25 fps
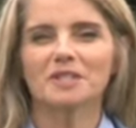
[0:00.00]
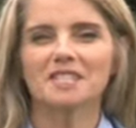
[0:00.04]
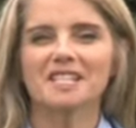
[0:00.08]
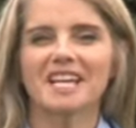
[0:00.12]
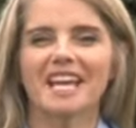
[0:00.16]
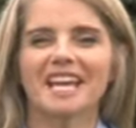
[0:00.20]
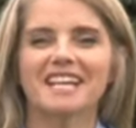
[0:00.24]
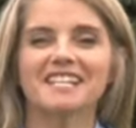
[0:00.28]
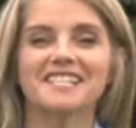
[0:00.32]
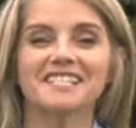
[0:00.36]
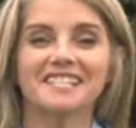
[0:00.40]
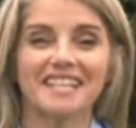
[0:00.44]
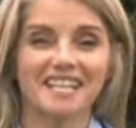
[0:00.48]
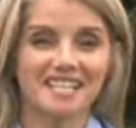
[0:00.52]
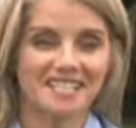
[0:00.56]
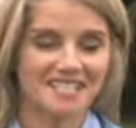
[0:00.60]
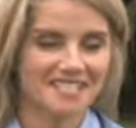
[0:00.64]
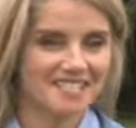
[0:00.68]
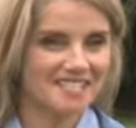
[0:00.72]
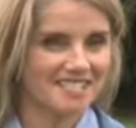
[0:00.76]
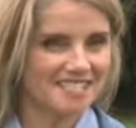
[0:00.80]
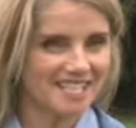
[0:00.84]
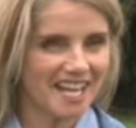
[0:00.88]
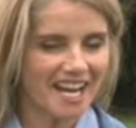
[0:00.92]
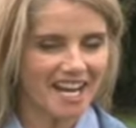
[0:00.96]
will take centre
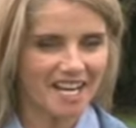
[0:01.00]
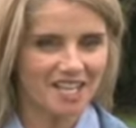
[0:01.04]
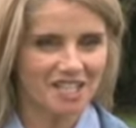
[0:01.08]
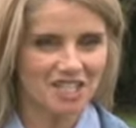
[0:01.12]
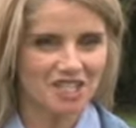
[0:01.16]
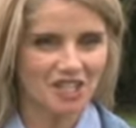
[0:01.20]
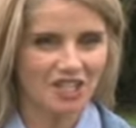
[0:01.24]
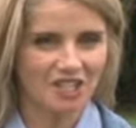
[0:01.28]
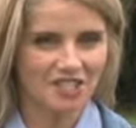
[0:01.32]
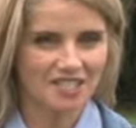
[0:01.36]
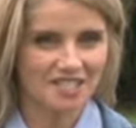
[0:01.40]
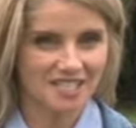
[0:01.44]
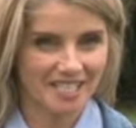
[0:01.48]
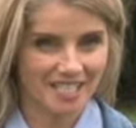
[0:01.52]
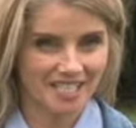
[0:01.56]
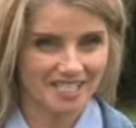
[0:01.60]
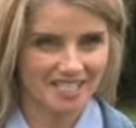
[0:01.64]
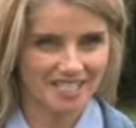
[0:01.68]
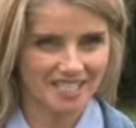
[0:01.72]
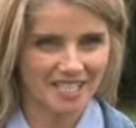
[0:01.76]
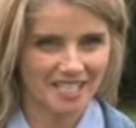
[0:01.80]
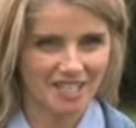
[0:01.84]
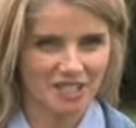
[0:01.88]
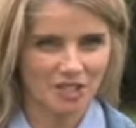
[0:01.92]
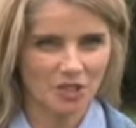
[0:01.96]
stage on
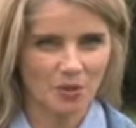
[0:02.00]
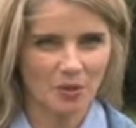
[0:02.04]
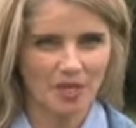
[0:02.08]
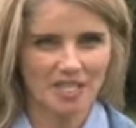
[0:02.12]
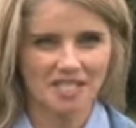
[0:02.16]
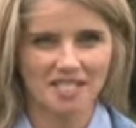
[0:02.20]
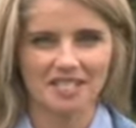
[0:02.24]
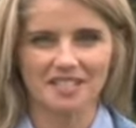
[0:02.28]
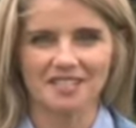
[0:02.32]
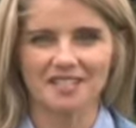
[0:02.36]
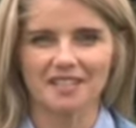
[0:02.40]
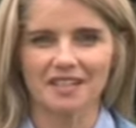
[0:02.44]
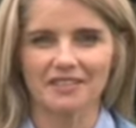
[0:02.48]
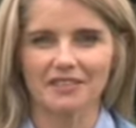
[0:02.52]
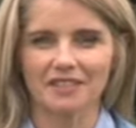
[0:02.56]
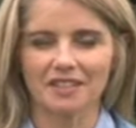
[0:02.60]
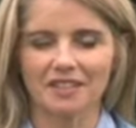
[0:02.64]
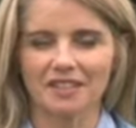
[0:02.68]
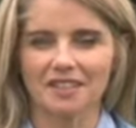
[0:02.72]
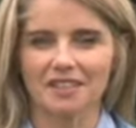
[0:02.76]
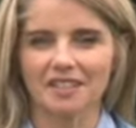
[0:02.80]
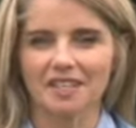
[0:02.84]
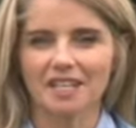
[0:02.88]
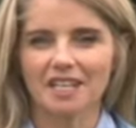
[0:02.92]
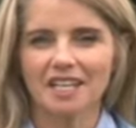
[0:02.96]
Saturday the
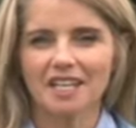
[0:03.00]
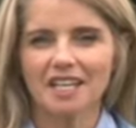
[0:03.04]
27th,